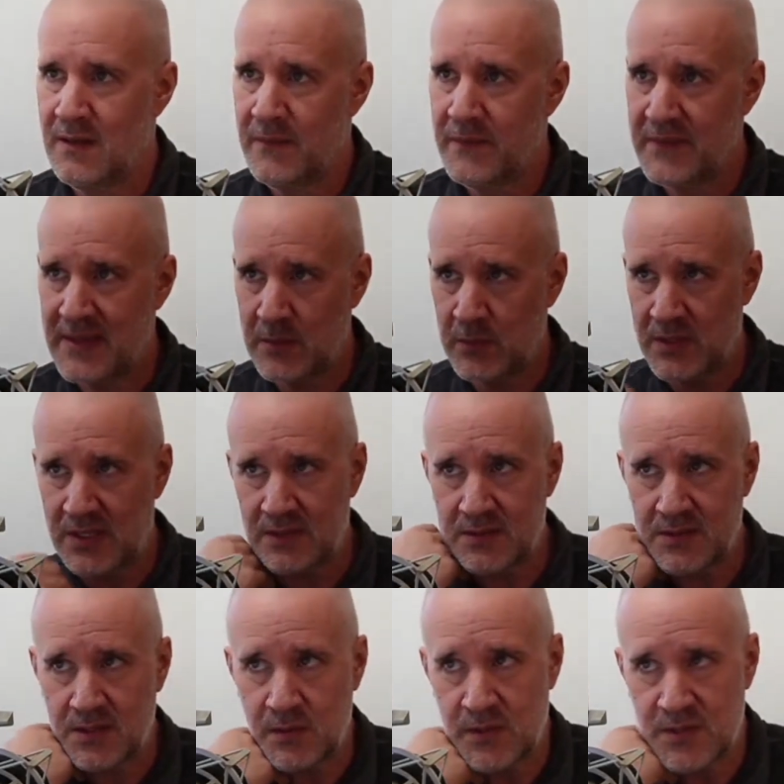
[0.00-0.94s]
Then what I'll
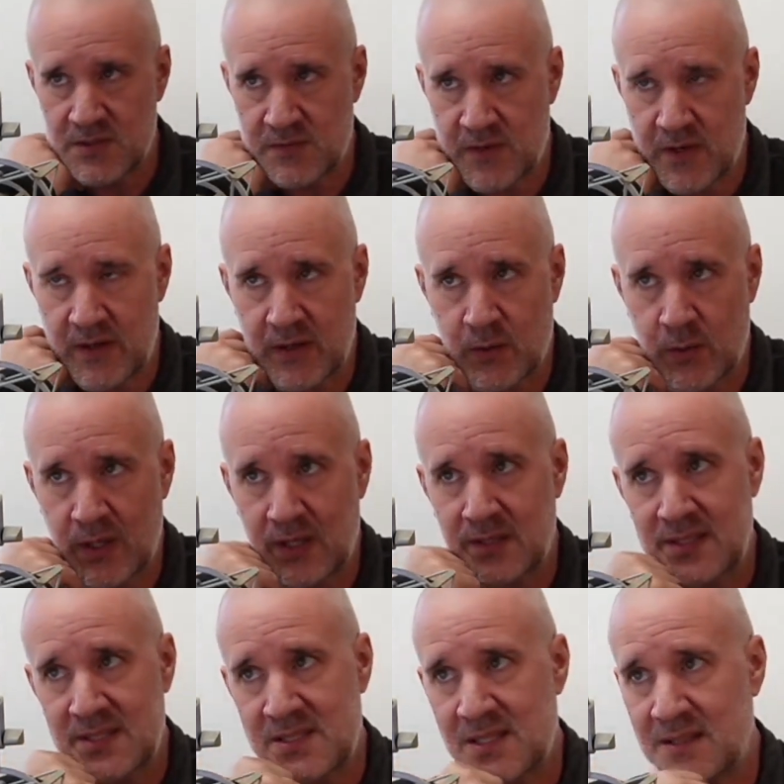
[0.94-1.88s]
do is very
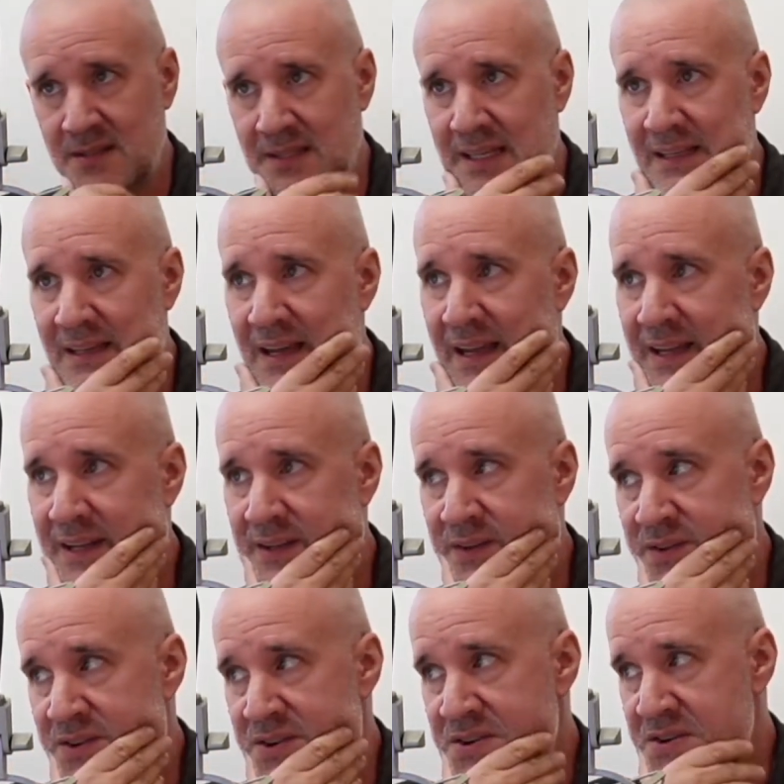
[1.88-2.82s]
quickly Sunday night
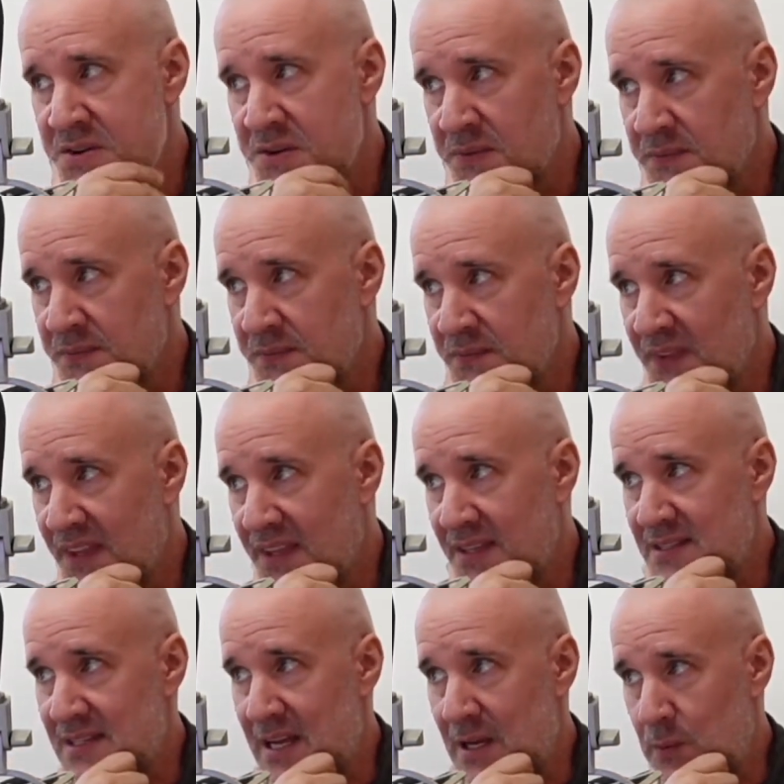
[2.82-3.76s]

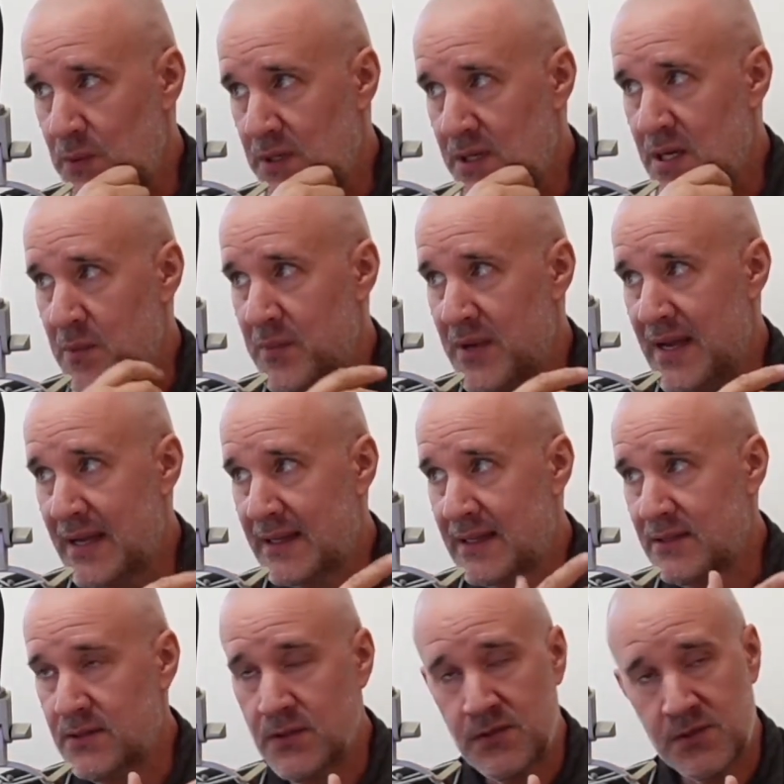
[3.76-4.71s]
is I will come back
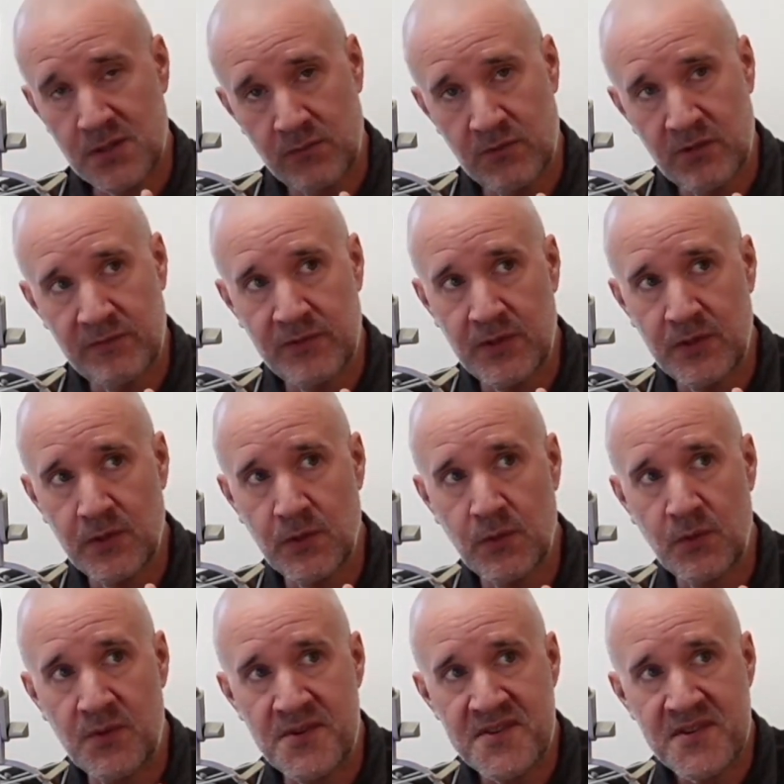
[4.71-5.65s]
and do some
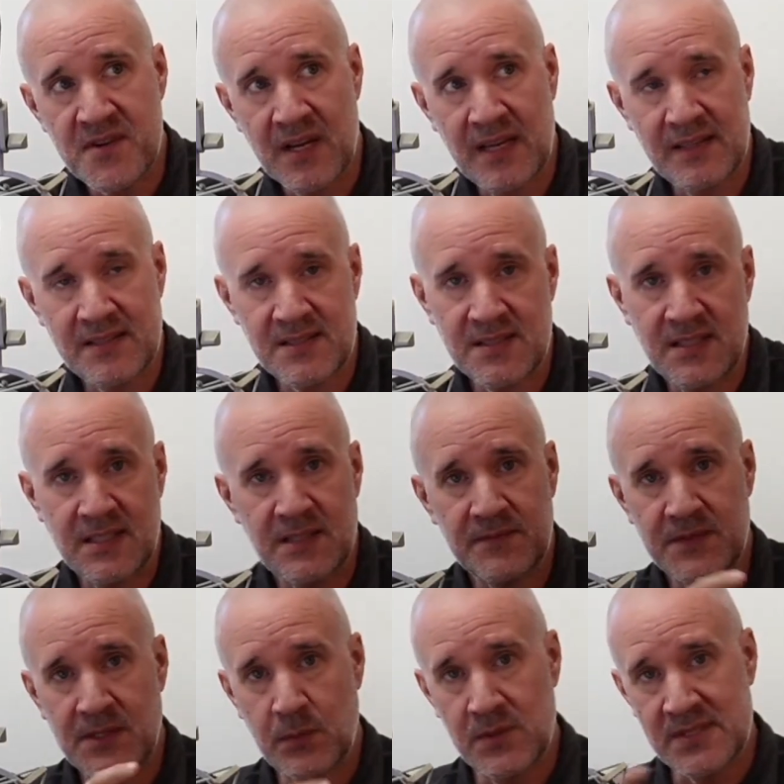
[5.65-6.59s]
review and see
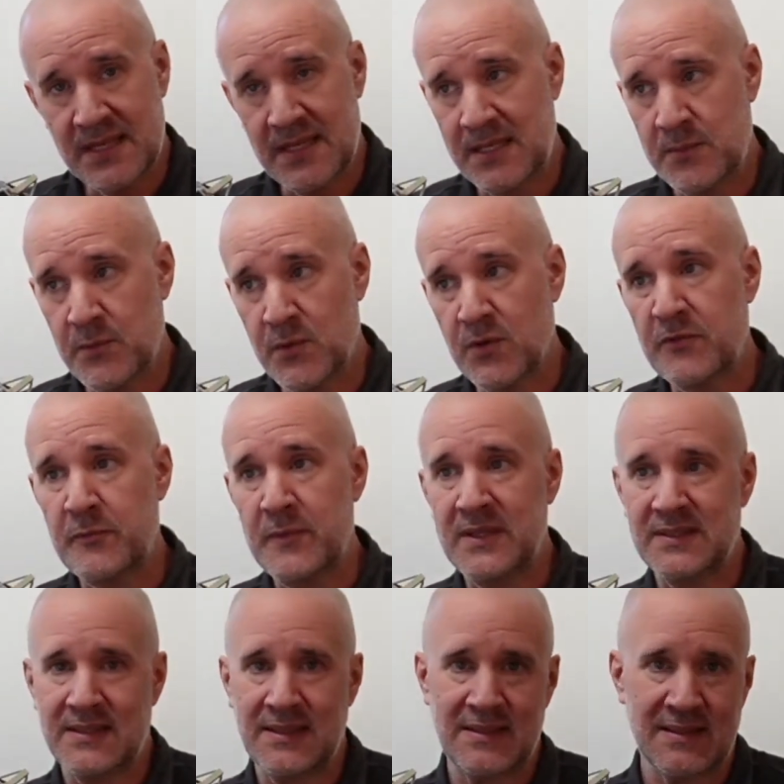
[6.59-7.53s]
if there was any
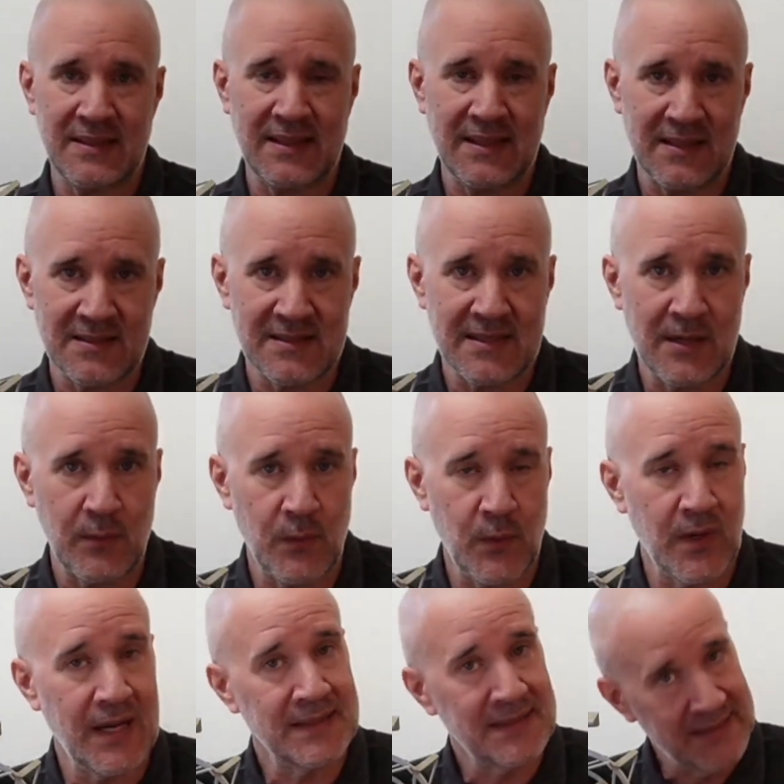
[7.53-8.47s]
movement in things that
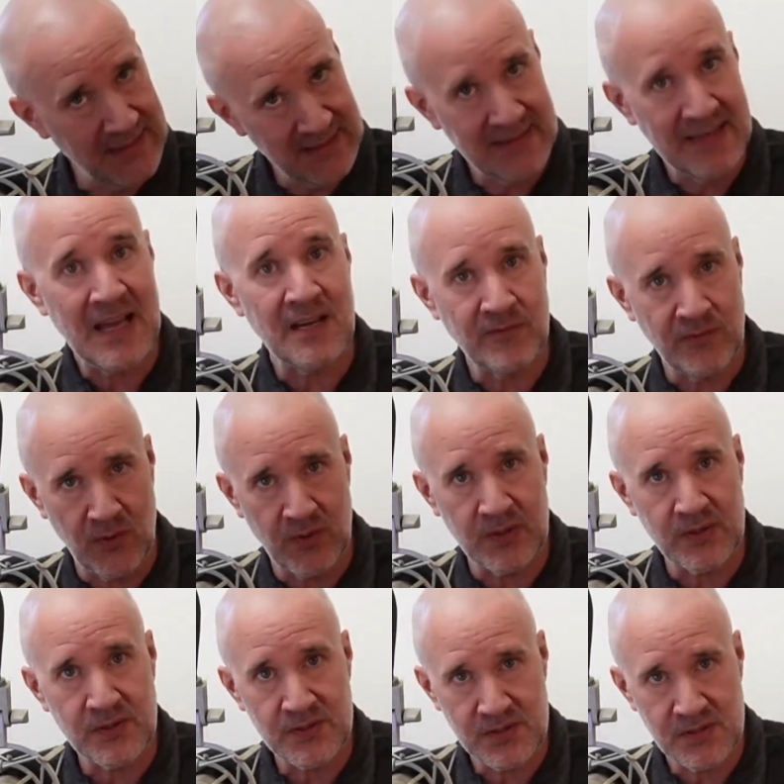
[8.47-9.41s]
where I didn't have
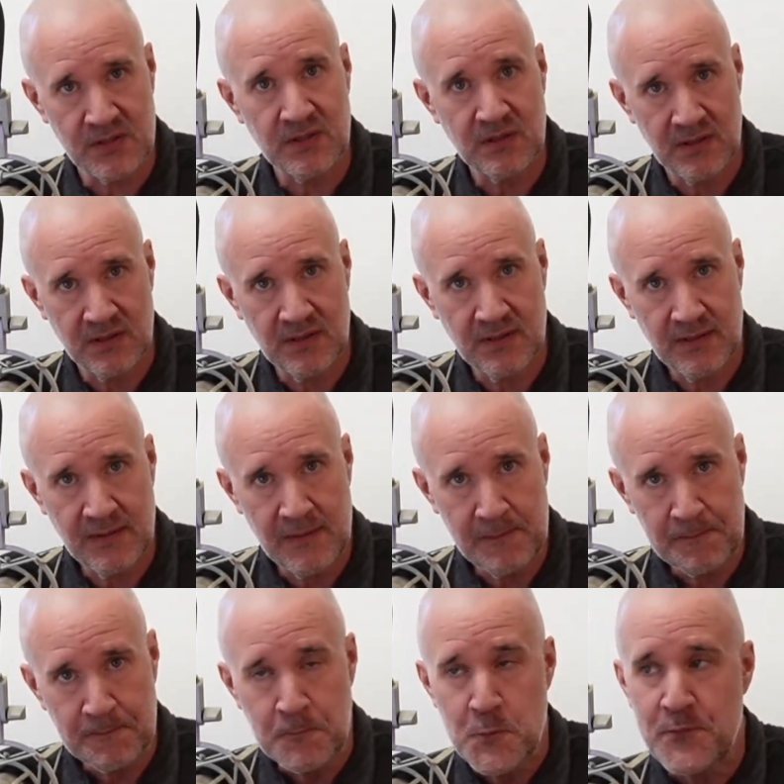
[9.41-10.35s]
orders,
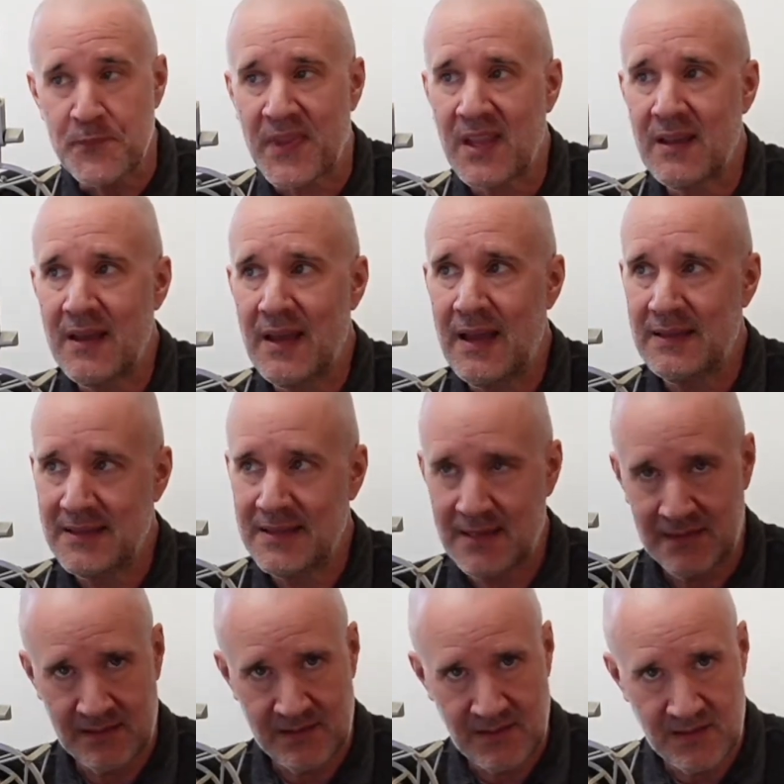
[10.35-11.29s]
and
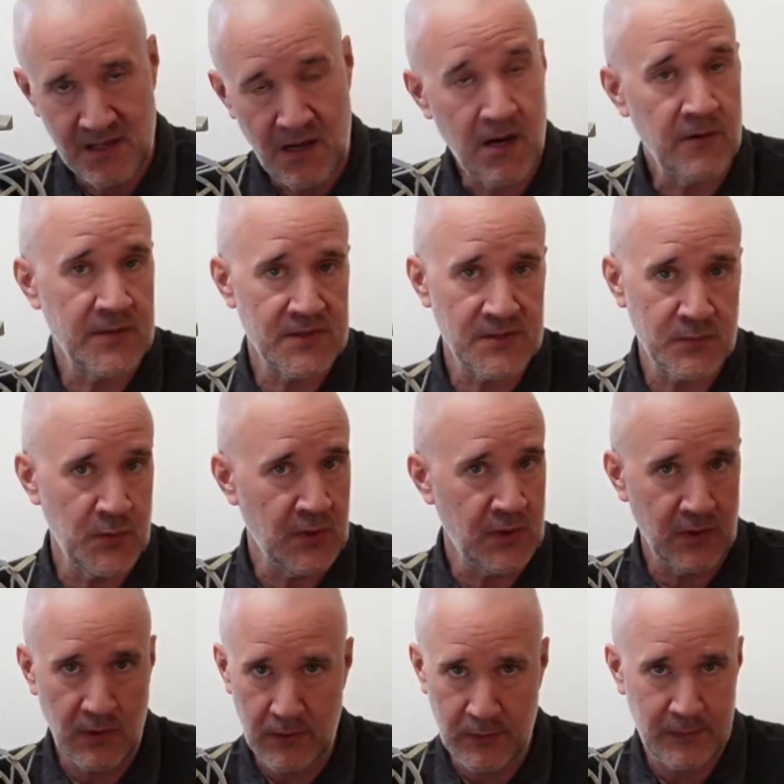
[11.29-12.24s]
then harvest
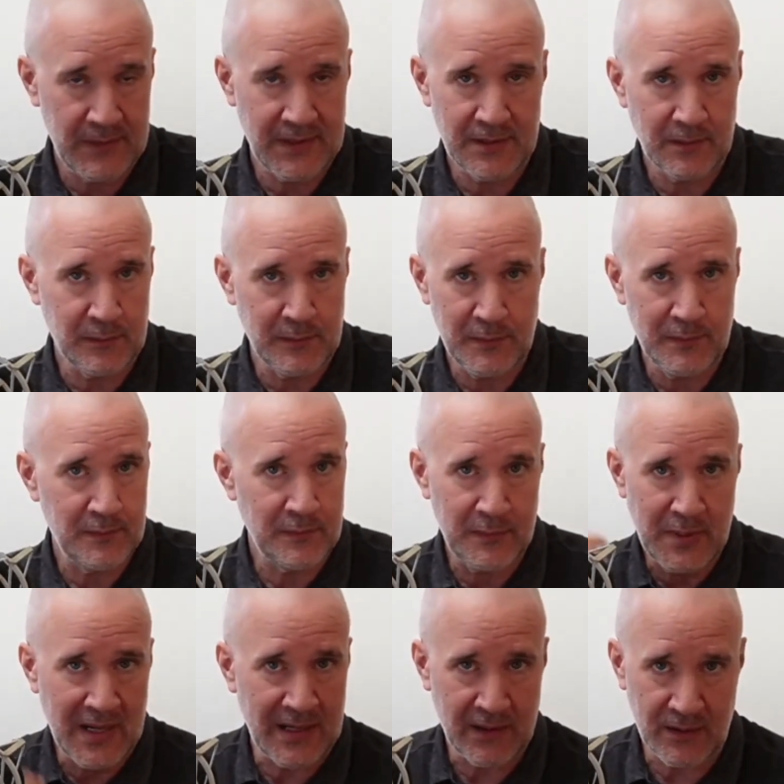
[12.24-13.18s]
more,
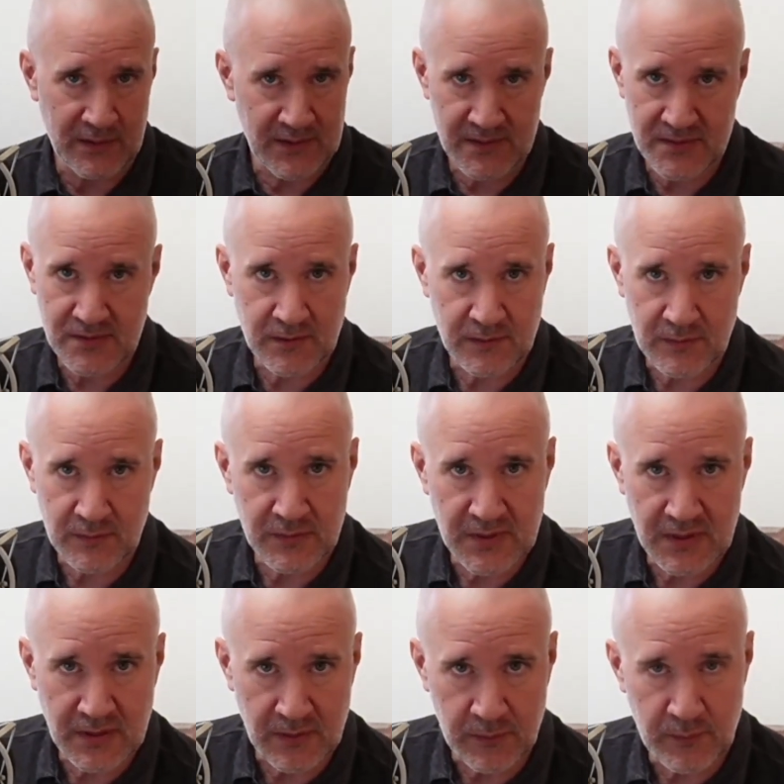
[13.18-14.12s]
buy orders or,
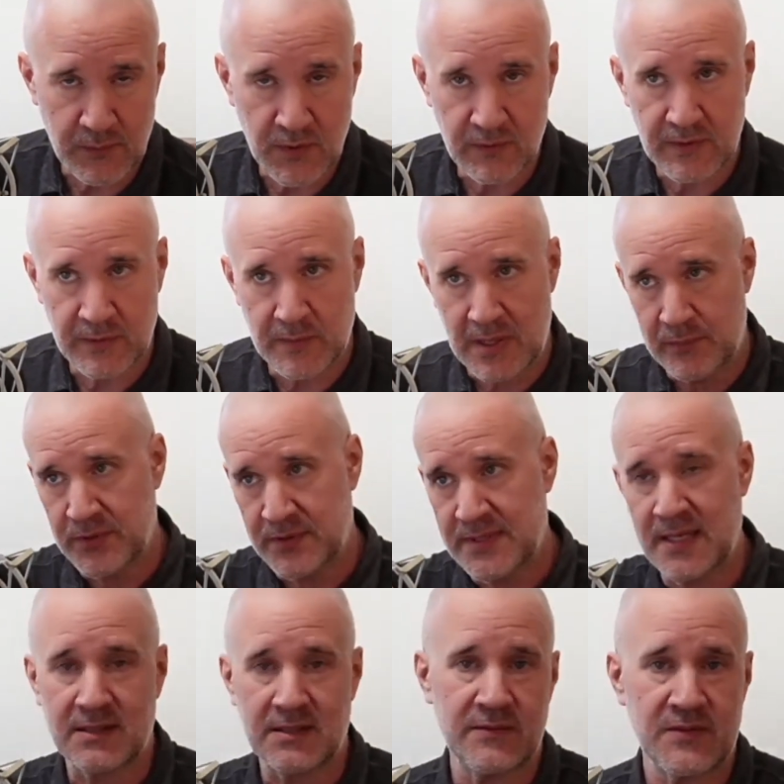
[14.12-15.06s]
moving my
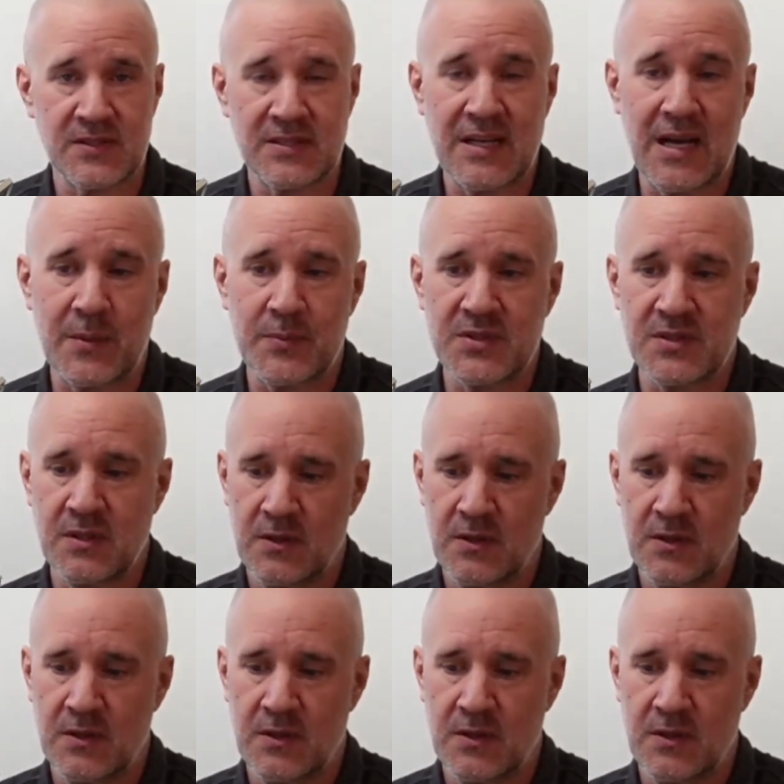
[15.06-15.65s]
protective stops.